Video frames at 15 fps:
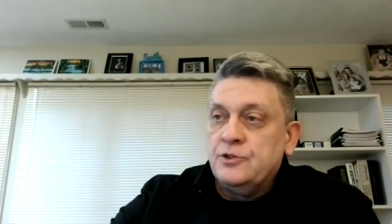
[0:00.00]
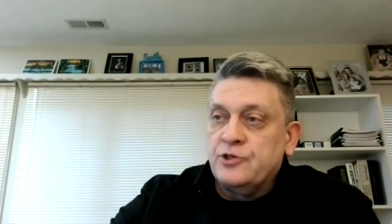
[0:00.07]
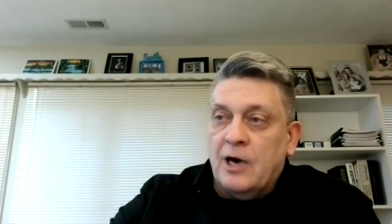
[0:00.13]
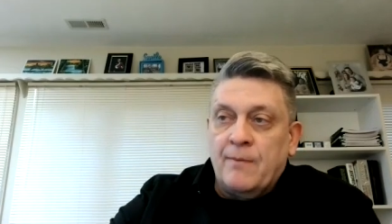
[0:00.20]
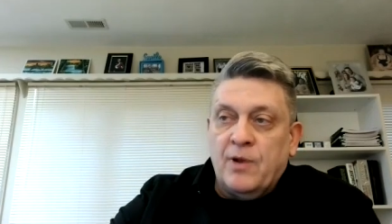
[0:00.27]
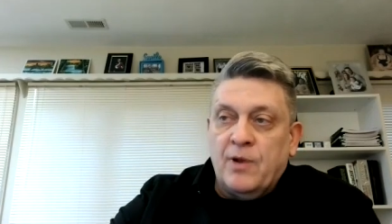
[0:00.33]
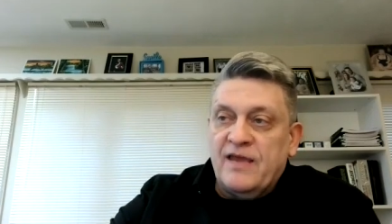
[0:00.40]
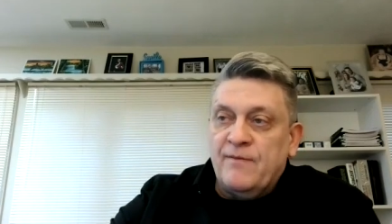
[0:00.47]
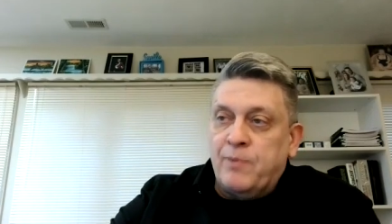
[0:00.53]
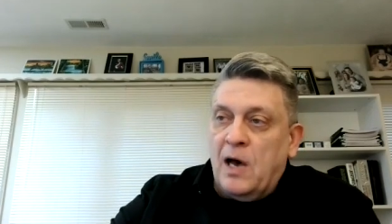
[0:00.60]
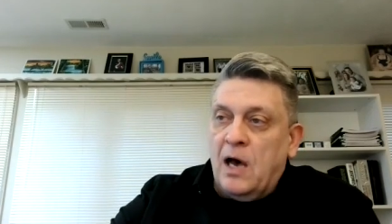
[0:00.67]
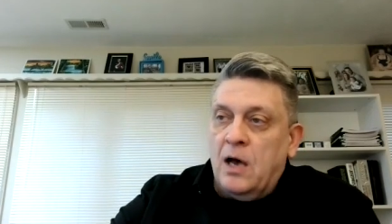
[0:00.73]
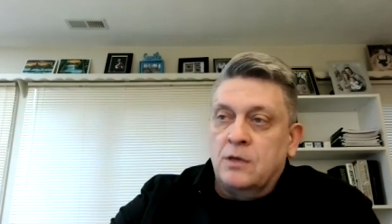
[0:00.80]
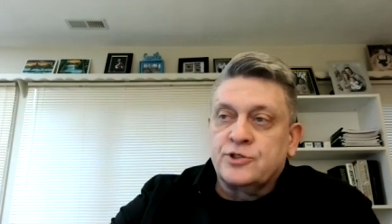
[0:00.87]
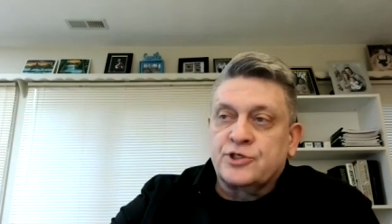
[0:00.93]
So I believe
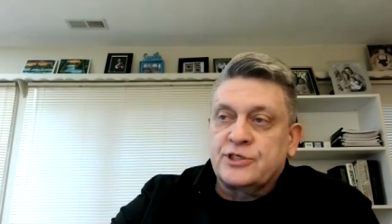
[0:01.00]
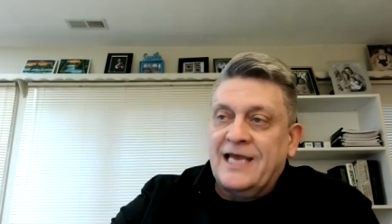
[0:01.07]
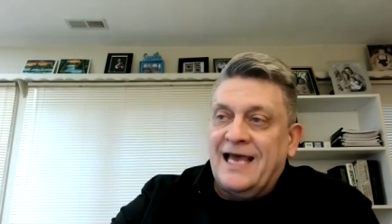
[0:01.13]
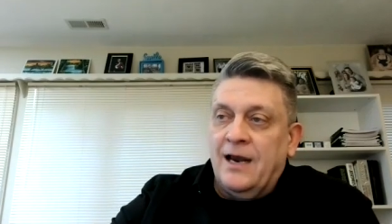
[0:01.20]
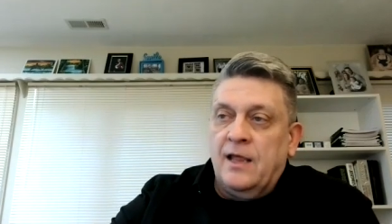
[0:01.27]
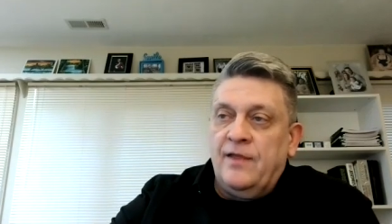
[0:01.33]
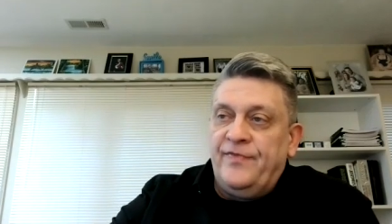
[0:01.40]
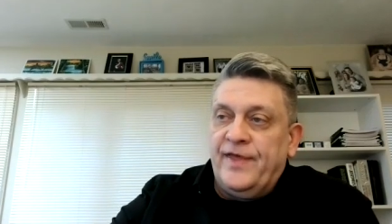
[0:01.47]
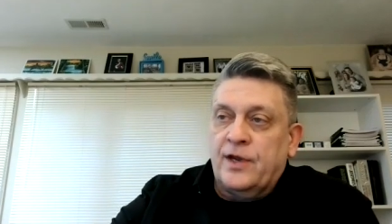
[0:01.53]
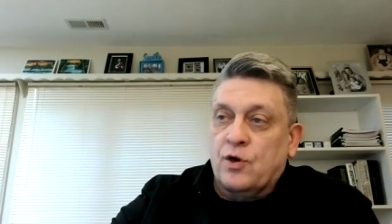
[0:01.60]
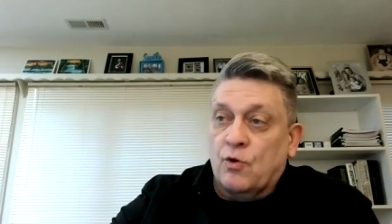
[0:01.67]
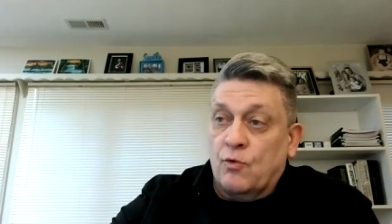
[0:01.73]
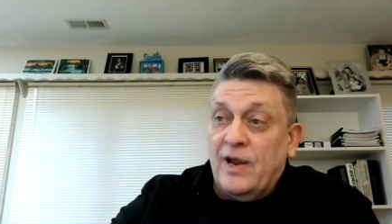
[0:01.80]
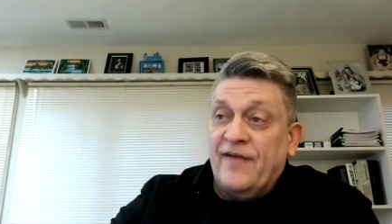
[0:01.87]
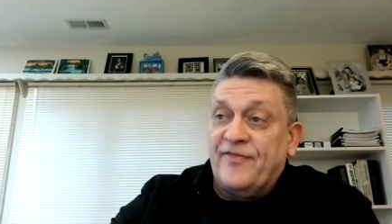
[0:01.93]
Paul's telling the
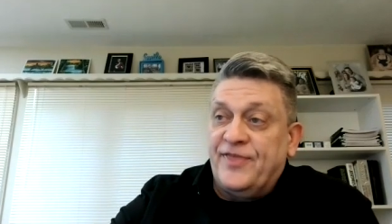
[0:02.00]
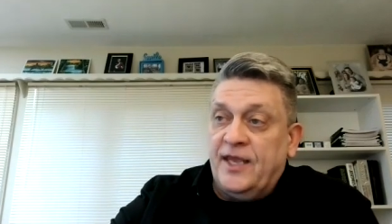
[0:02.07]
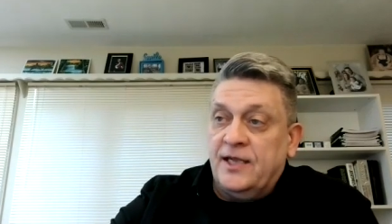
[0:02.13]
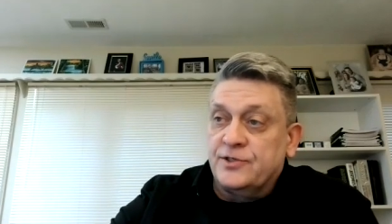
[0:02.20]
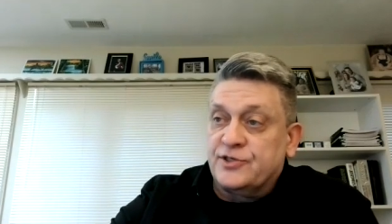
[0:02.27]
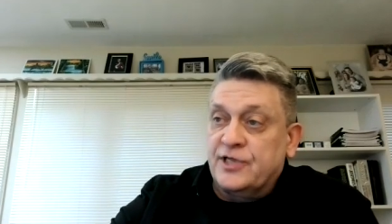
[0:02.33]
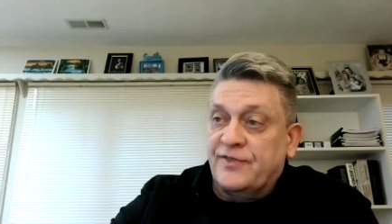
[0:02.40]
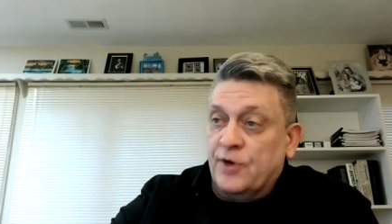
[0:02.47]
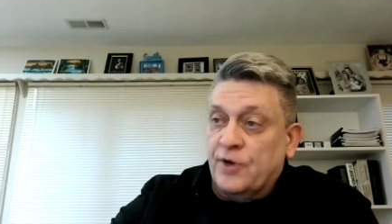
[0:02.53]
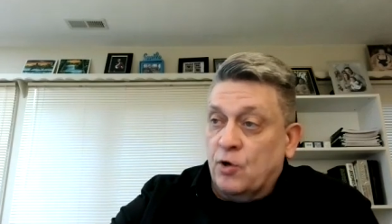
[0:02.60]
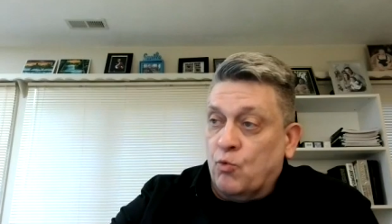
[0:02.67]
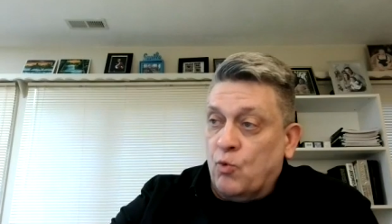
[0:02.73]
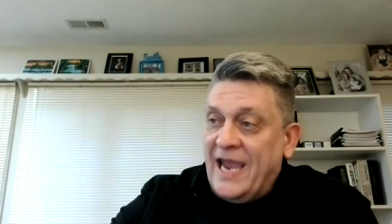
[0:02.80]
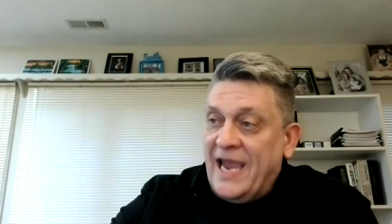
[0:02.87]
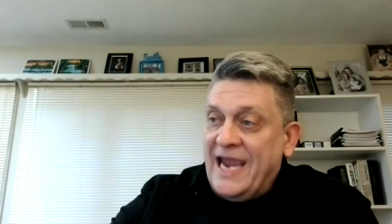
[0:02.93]
Corinthians that
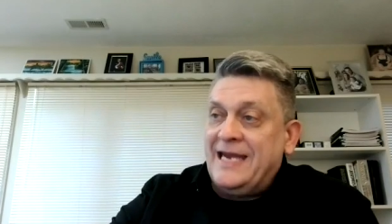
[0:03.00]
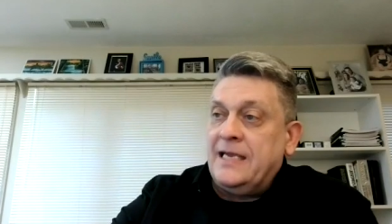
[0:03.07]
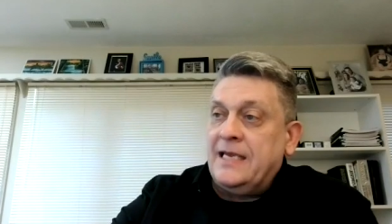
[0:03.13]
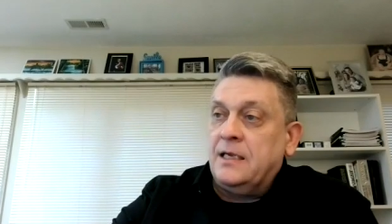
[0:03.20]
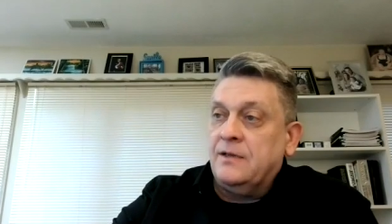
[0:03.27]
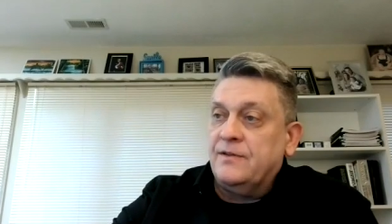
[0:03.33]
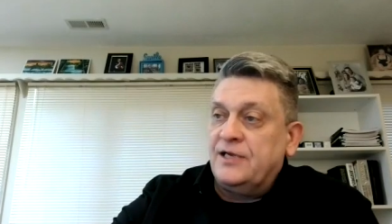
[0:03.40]
they're waiting.